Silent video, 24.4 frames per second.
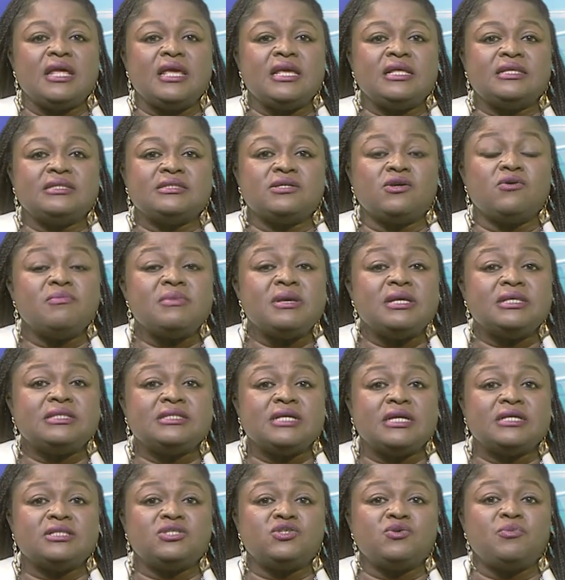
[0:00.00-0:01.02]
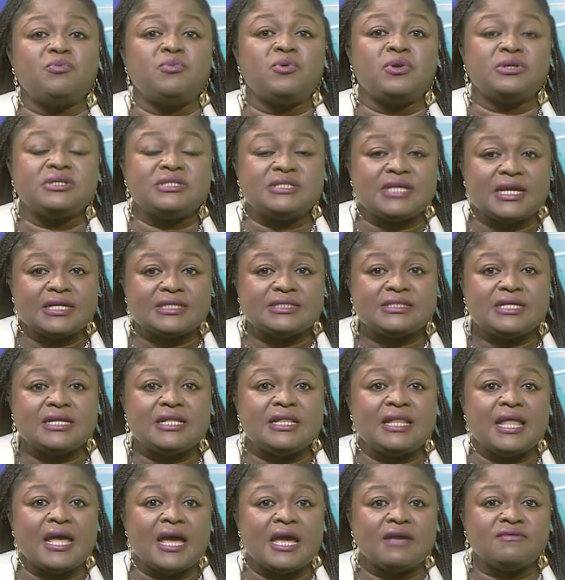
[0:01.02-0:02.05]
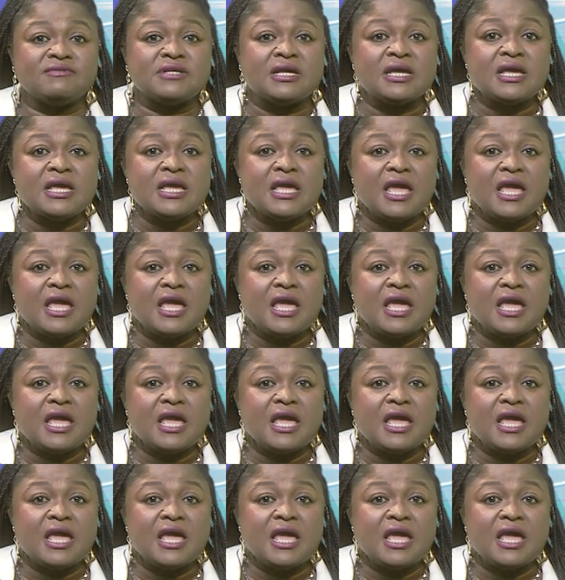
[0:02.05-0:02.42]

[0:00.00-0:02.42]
is committed to protecting lives